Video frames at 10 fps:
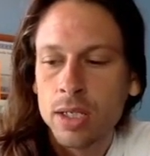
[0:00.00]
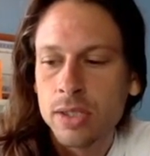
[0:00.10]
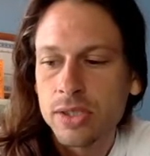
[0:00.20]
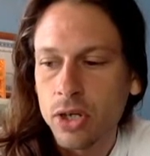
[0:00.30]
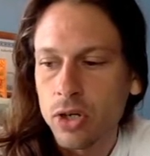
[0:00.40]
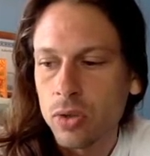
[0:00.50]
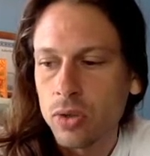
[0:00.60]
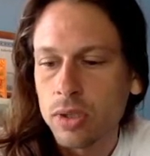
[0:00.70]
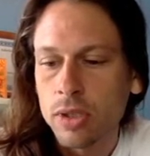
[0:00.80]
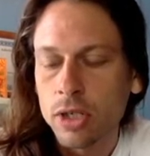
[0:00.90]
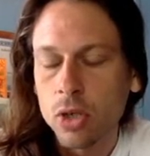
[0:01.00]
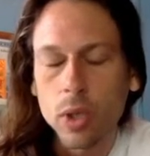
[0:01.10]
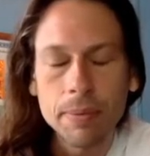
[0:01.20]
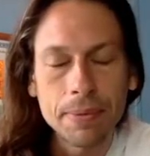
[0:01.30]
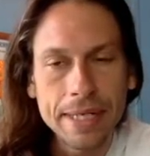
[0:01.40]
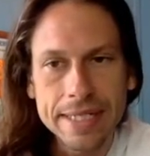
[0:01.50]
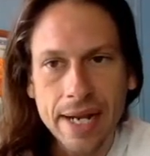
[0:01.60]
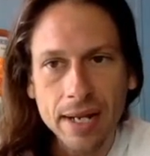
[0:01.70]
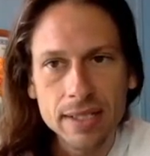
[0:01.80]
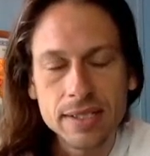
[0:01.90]
So, quick
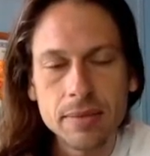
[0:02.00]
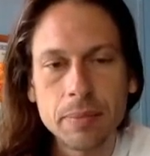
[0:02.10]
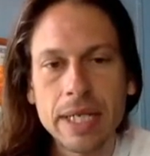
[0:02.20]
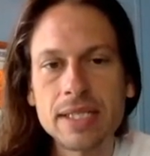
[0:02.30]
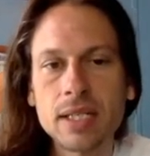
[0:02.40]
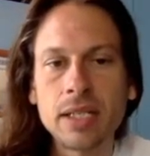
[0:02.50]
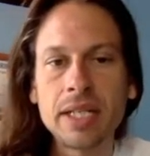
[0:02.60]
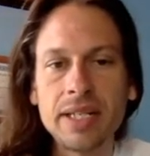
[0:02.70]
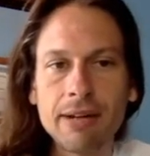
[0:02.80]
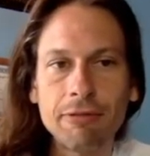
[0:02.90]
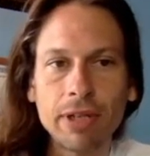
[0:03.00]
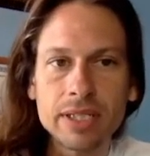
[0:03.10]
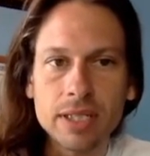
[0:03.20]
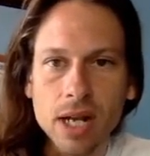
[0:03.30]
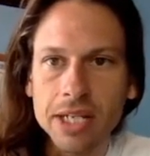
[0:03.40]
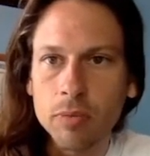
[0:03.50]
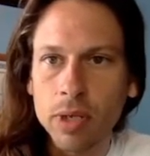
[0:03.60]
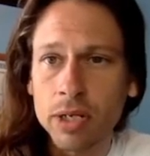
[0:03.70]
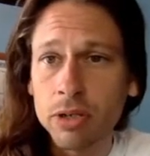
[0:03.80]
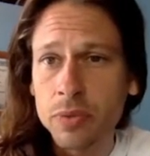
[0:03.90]
pretext basically, a Netflix
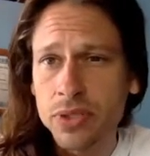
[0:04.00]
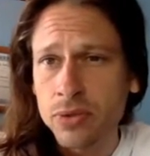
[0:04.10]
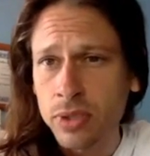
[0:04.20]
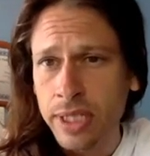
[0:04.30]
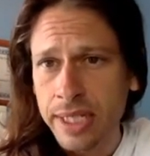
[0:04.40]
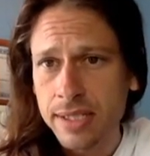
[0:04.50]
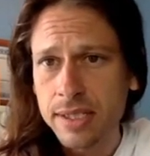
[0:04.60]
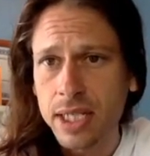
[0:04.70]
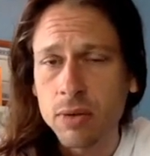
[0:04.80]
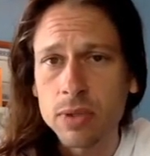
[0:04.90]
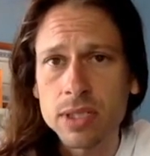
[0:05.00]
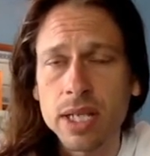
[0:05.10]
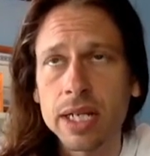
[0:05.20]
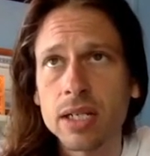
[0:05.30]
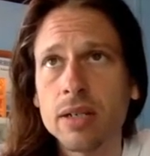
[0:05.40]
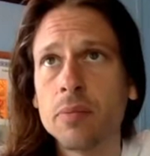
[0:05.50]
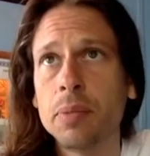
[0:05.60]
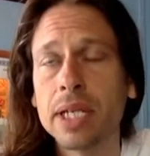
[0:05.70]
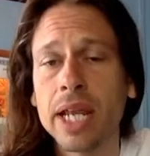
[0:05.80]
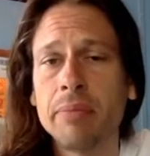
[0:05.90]
documentary was released. It was like
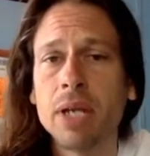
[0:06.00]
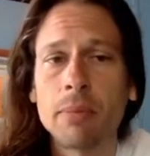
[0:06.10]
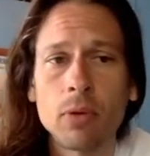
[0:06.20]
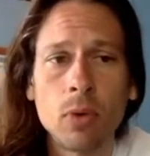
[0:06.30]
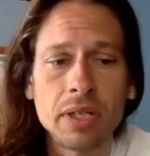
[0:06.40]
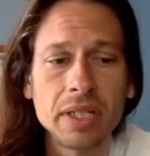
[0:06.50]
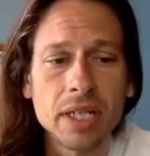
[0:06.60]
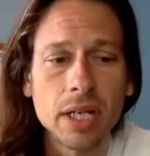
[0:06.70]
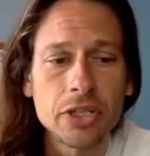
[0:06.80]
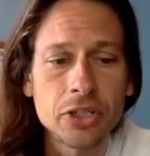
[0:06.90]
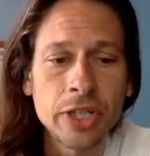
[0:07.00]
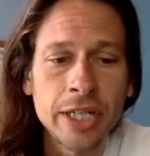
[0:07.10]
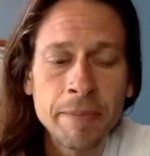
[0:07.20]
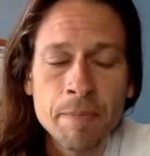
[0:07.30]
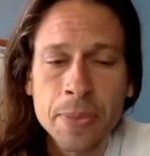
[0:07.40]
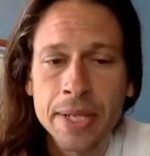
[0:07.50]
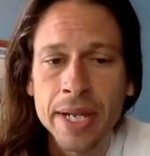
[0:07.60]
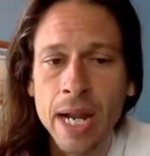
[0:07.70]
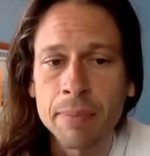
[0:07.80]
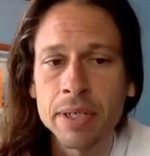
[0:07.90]
became number one in the country. It
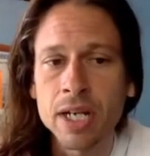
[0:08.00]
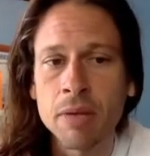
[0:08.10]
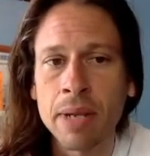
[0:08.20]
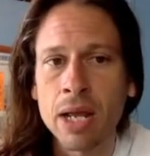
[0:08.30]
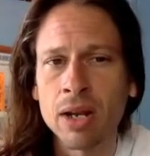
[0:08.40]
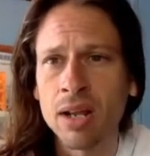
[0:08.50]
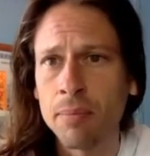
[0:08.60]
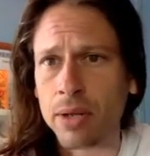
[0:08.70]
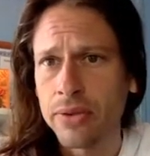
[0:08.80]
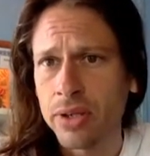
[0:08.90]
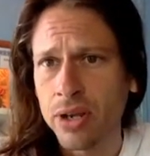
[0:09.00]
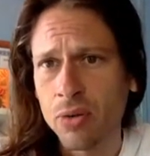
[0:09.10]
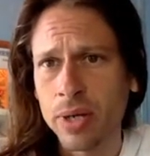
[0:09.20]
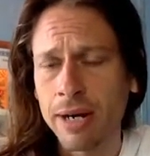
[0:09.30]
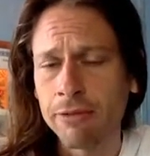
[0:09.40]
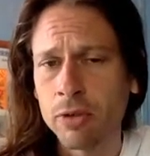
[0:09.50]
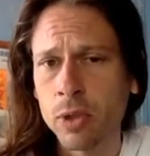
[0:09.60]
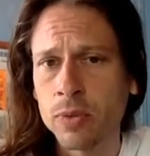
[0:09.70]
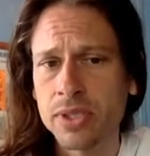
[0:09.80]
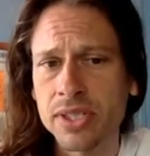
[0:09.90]
happened to come out a month ago when
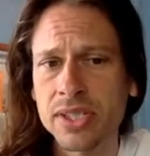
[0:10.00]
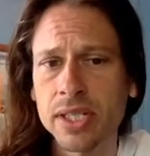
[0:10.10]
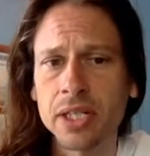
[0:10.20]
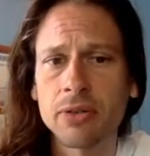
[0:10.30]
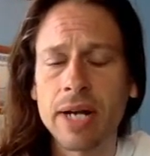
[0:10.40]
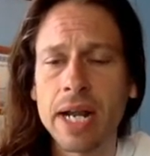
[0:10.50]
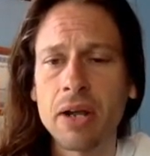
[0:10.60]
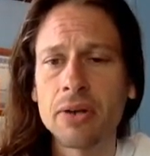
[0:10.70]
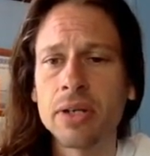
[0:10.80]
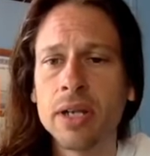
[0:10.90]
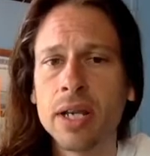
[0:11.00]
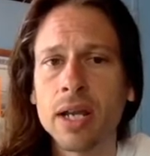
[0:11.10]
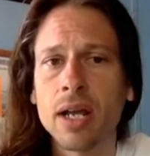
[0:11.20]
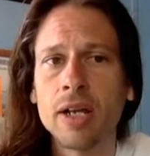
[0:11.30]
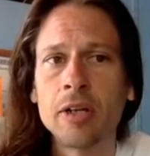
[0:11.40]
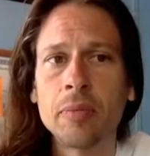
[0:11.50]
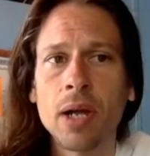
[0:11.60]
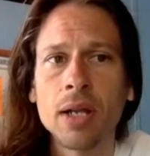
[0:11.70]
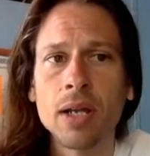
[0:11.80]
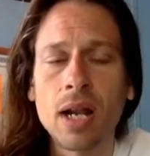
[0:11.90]
everyone was just sitting around um,
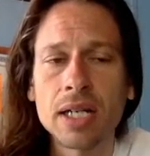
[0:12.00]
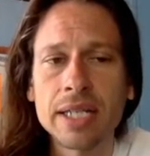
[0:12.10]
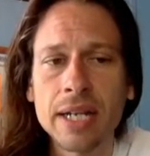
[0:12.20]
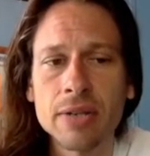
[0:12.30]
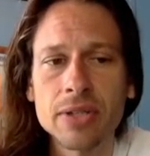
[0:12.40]
on lockdown.